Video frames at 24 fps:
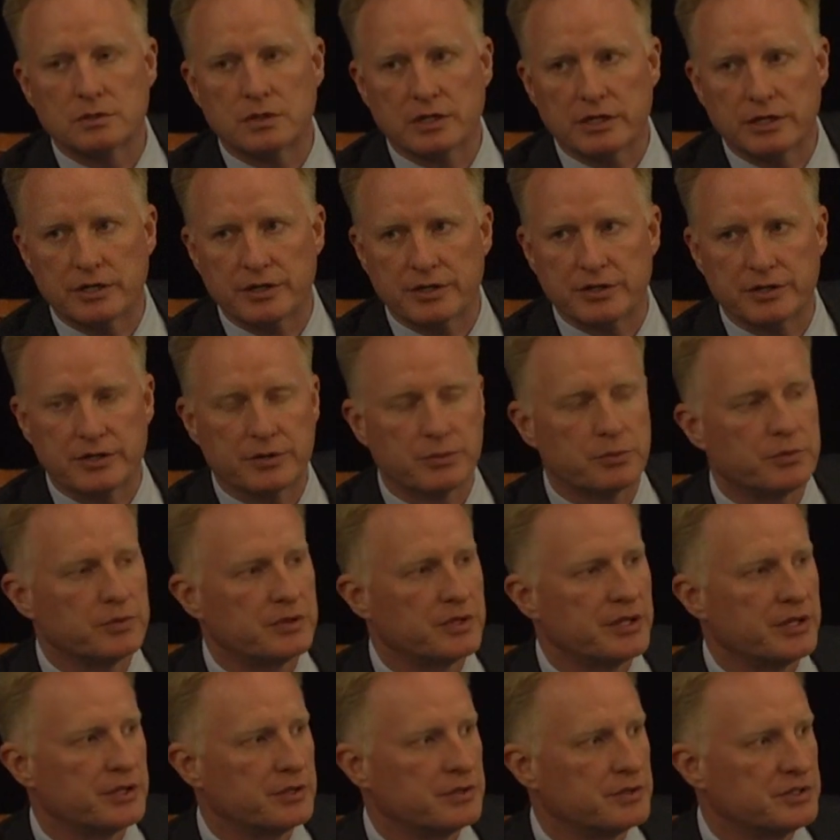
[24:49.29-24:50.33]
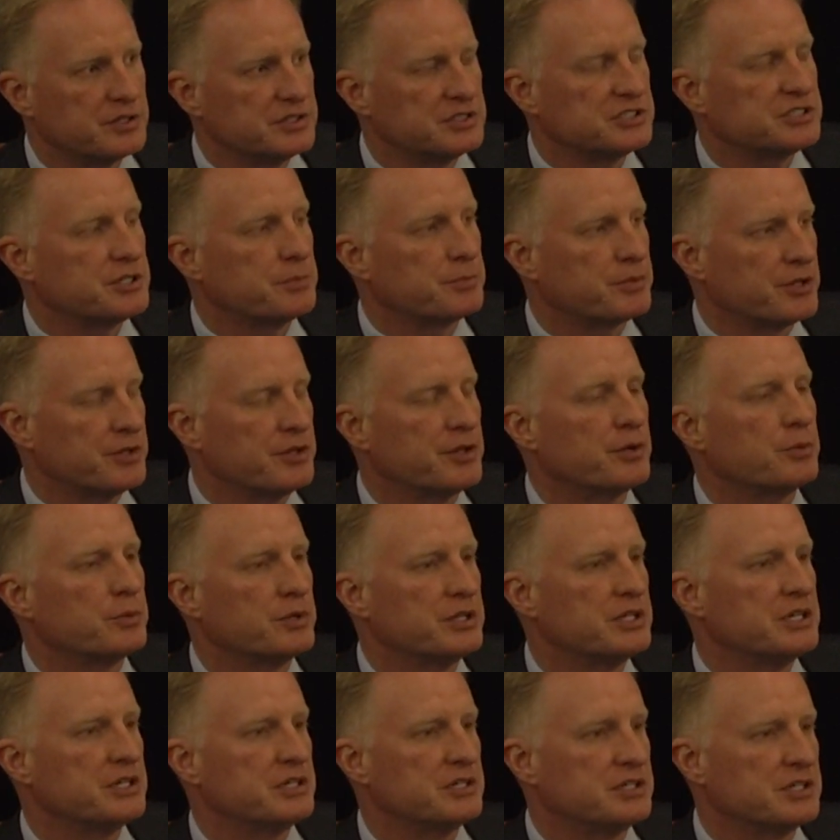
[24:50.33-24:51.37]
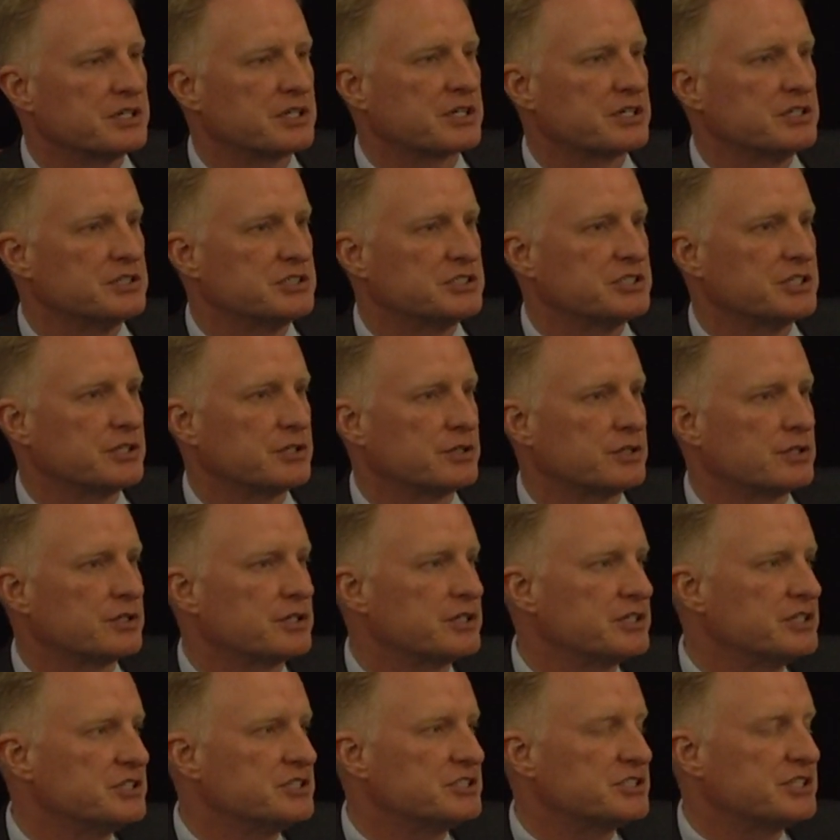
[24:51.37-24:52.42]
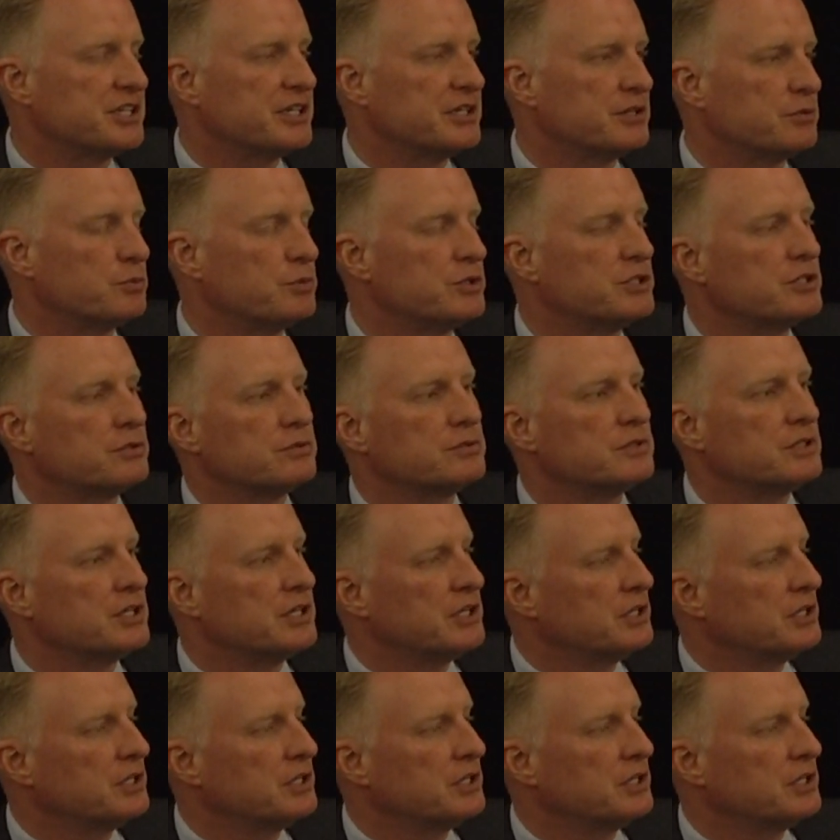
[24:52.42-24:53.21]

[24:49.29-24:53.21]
that's something that we need to consider, is that we don't,